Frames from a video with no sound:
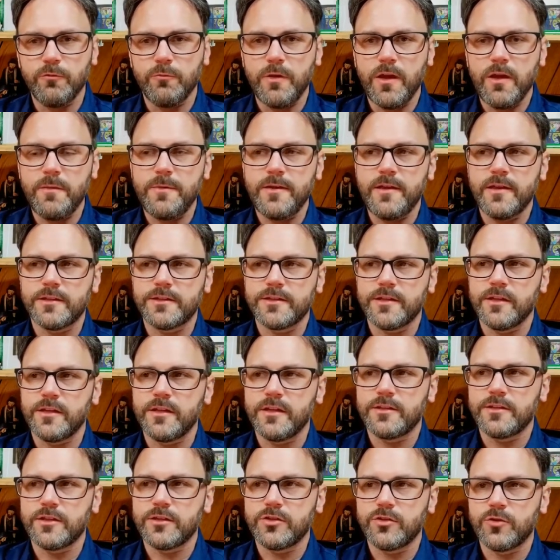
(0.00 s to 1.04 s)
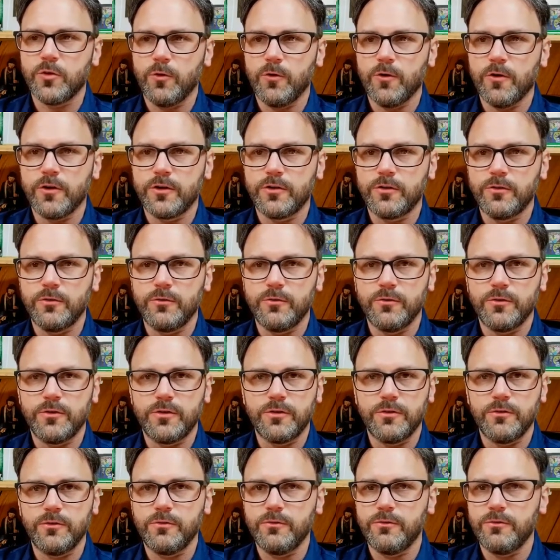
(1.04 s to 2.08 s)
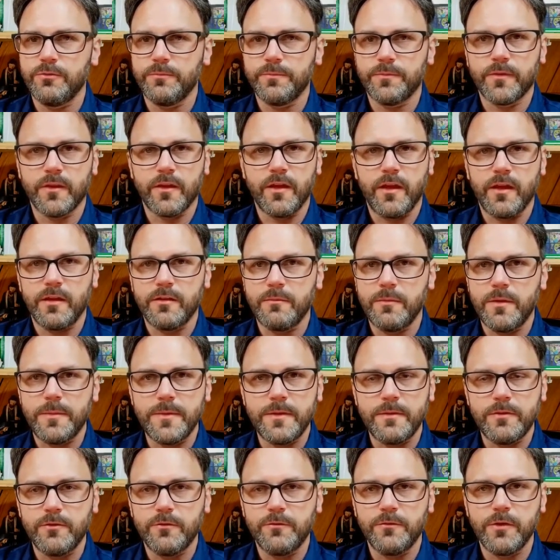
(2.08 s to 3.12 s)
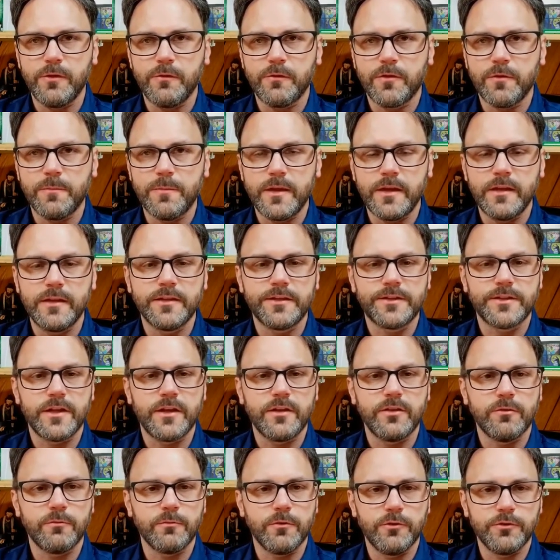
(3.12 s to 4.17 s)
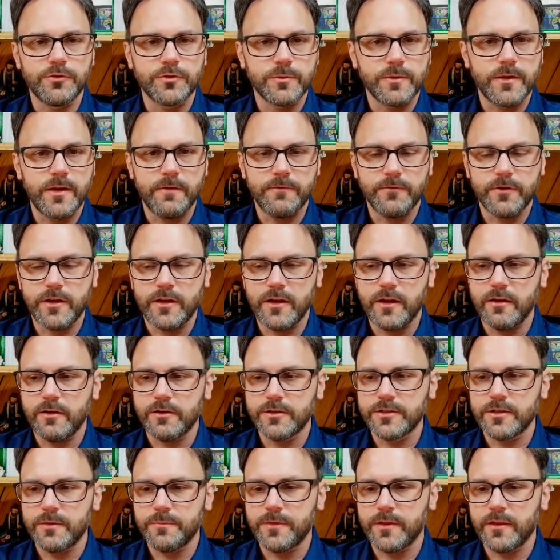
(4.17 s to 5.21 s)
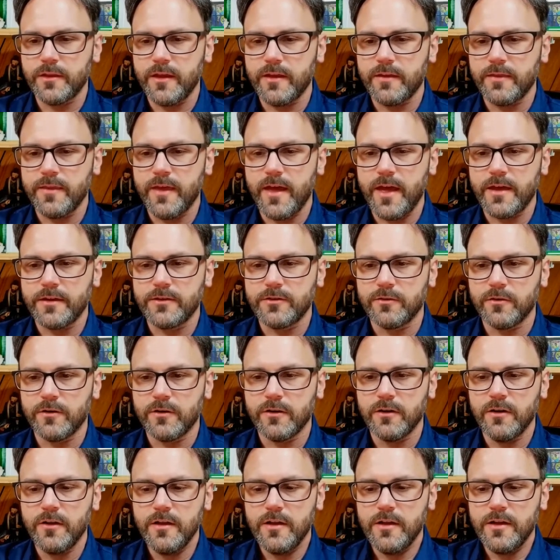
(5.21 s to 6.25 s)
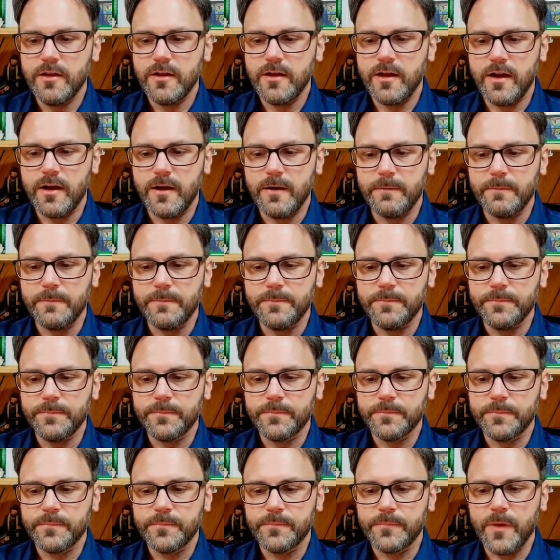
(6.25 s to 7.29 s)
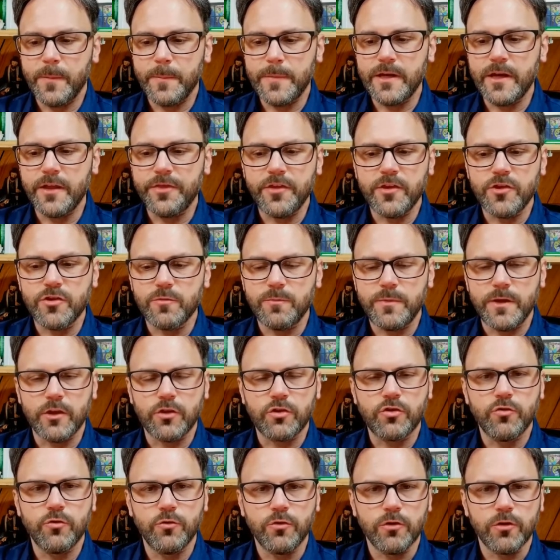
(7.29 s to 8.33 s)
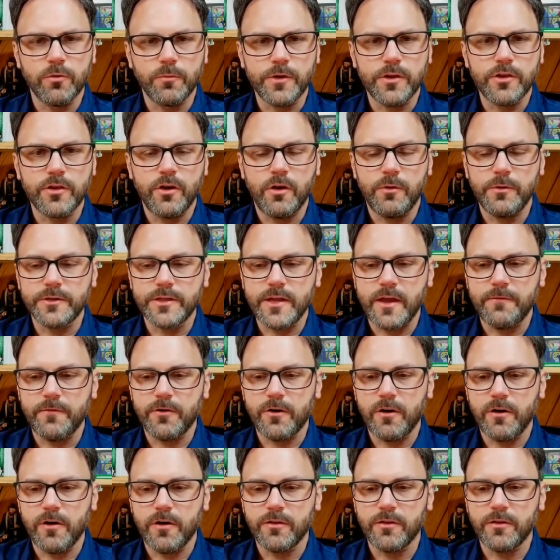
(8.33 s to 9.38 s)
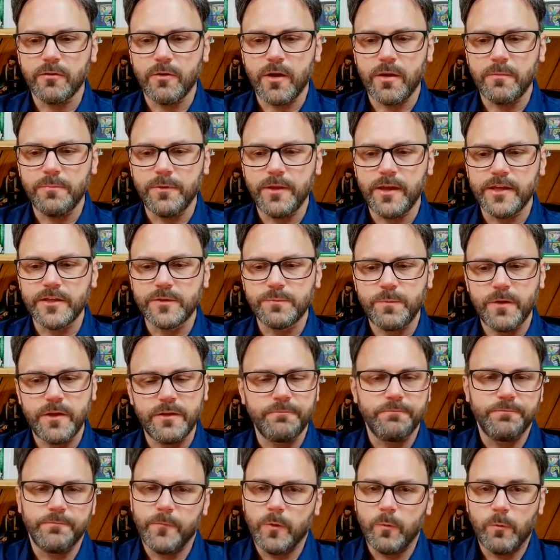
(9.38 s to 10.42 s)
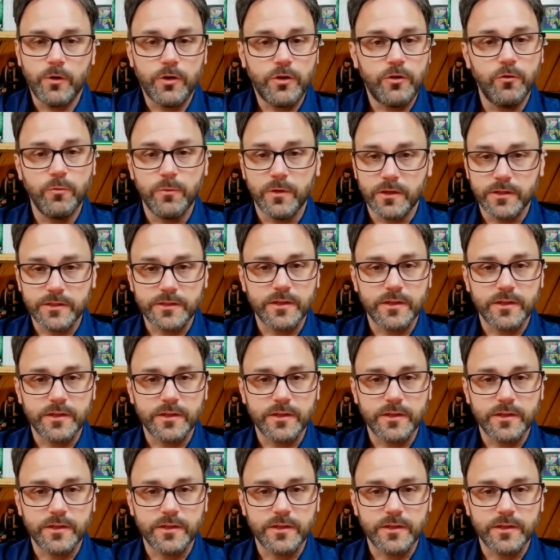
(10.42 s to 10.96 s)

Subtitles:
Maybe it's a chore to maybe you've committed to saying the rosary every day or something like that. Or nothing should be a chore. We should always have our heart in the right place, but we're human.